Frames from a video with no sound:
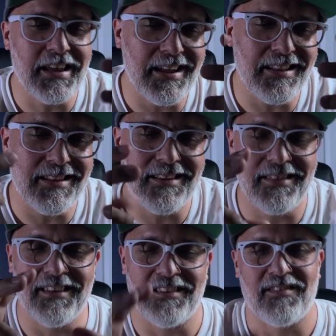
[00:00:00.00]
get
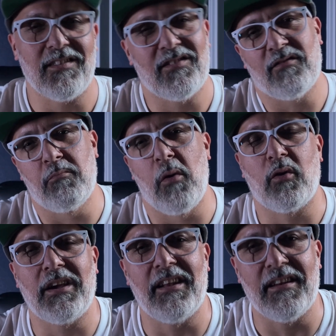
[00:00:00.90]
this
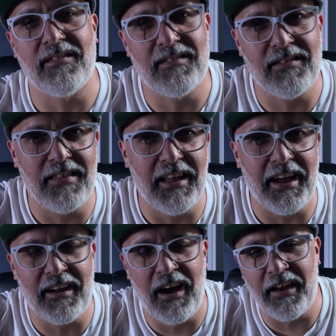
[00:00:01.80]
smokiness
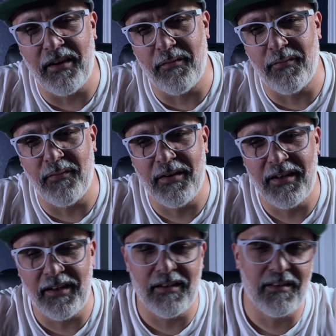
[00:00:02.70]
that kind of
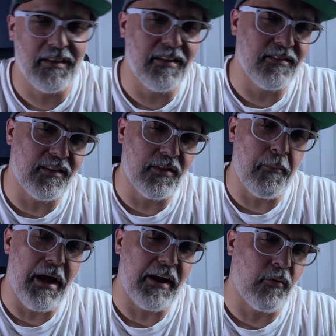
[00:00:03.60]
is in the
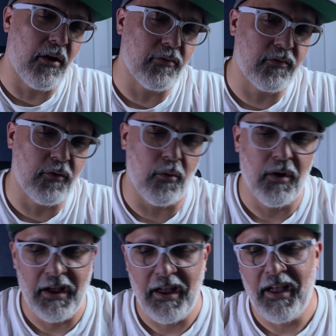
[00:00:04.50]
background. So
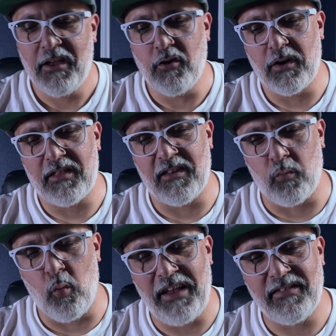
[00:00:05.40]
you get this
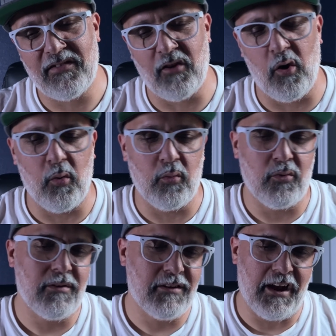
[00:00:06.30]
wet
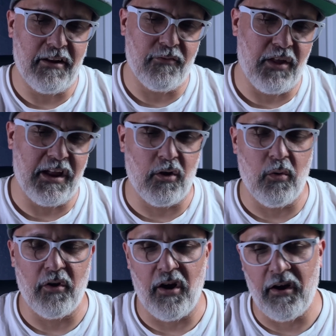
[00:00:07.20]
stone kind of thing
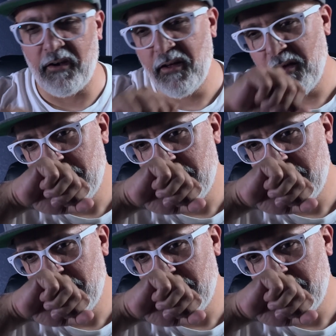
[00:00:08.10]
going on.